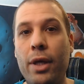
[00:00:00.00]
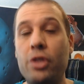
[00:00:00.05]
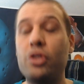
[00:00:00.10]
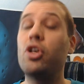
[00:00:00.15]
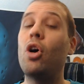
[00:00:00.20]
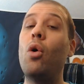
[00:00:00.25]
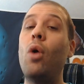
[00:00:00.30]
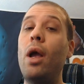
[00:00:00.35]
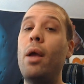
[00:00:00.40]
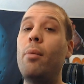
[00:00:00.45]

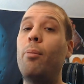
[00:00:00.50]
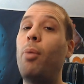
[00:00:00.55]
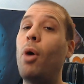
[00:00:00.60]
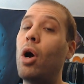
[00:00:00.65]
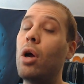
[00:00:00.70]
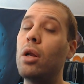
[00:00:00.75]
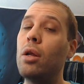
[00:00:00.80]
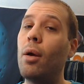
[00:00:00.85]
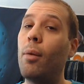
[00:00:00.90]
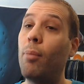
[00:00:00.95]
So in
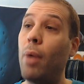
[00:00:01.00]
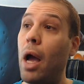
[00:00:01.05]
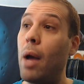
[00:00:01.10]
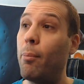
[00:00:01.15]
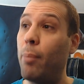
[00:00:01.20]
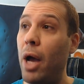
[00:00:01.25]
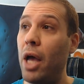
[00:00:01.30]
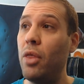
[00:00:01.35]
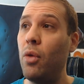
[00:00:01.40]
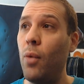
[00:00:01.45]
part,
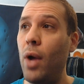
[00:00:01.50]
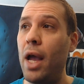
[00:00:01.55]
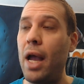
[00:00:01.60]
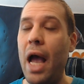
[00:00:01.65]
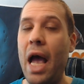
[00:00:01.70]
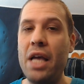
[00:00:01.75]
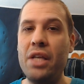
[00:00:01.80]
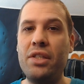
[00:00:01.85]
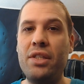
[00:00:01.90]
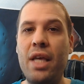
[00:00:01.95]
by the way,
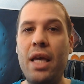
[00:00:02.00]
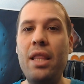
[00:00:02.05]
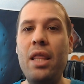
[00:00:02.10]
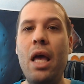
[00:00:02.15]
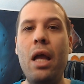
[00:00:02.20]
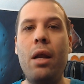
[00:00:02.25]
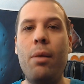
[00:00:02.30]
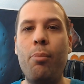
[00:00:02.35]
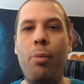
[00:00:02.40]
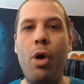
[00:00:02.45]
I say that
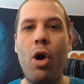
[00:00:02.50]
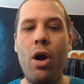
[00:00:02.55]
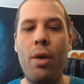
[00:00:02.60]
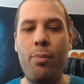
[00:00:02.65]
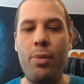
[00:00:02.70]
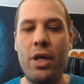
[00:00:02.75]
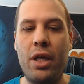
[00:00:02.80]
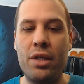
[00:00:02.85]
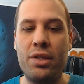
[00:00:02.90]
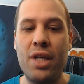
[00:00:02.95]
in part
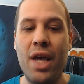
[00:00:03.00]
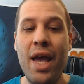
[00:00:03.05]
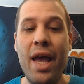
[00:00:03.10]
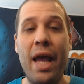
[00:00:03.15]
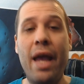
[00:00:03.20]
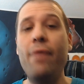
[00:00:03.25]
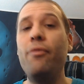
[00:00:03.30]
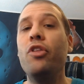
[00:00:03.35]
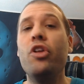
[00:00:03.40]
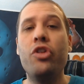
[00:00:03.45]
because
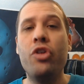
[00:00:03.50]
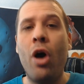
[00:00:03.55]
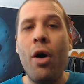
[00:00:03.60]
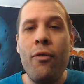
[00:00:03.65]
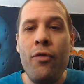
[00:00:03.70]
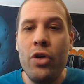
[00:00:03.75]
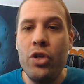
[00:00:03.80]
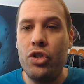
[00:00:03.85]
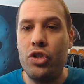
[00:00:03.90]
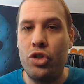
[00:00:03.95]
if the
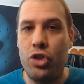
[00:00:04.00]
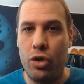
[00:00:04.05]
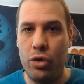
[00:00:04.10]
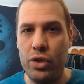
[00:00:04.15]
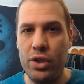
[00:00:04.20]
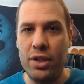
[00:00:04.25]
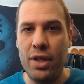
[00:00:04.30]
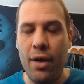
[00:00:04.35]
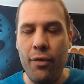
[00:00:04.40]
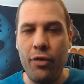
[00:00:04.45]
Dolphins do
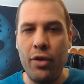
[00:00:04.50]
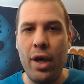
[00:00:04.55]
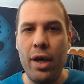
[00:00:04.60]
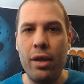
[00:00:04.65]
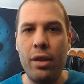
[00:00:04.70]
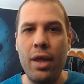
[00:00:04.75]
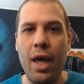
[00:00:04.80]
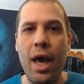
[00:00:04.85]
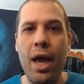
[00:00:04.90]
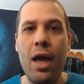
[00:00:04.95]
stuff like
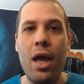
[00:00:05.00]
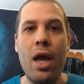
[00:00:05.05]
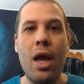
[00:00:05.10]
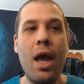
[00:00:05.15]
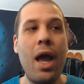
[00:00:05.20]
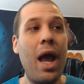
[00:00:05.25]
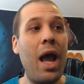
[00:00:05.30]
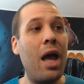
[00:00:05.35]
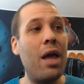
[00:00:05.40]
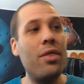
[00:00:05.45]
that
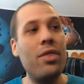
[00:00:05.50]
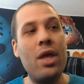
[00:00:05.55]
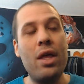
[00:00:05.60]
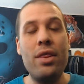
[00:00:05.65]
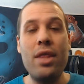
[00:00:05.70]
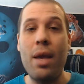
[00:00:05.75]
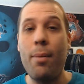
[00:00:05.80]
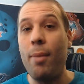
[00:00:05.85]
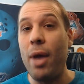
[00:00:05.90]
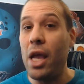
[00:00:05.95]
and then
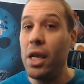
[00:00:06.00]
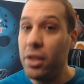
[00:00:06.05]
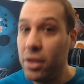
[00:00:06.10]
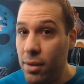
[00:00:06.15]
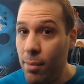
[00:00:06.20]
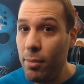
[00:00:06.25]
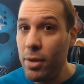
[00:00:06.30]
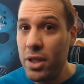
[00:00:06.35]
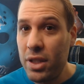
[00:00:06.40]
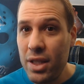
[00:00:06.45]
they make
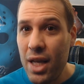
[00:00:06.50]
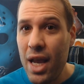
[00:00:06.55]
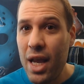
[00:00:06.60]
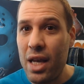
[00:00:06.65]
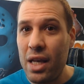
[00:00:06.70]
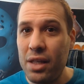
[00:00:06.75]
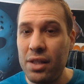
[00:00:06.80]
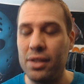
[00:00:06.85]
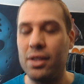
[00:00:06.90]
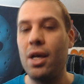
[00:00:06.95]
some
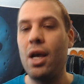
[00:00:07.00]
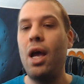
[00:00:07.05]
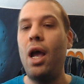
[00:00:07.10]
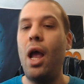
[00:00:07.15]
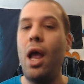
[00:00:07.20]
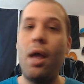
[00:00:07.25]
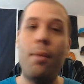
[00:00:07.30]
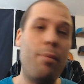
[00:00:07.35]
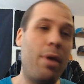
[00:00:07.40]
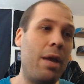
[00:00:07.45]
mistakes
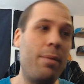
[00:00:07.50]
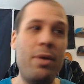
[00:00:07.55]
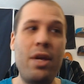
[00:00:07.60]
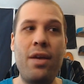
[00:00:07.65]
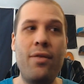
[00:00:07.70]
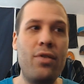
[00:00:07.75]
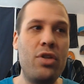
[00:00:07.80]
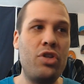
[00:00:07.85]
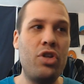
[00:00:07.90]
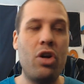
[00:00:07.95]
and maybe
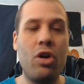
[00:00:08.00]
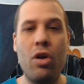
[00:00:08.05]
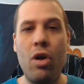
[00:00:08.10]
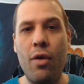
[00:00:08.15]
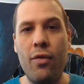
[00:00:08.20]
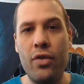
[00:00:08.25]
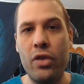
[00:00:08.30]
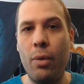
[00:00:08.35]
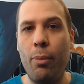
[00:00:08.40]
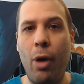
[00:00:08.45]
even turn
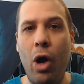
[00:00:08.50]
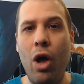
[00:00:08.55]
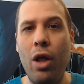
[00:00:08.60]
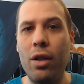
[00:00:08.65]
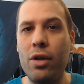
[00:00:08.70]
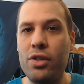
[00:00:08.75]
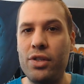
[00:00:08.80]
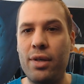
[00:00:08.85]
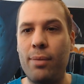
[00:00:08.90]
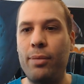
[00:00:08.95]
over the ball
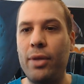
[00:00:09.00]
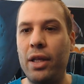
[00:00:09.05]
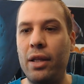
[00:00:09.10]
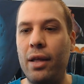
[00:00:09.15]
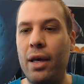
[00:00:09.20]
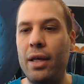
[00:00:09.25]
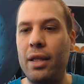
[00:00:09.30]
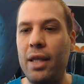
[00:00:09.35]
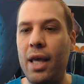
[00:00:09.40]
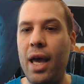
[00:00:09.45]
or something
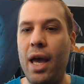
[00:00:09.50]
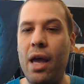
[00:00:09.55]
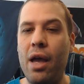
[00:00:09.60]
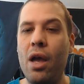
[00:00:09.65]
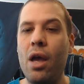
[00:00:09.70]
like that,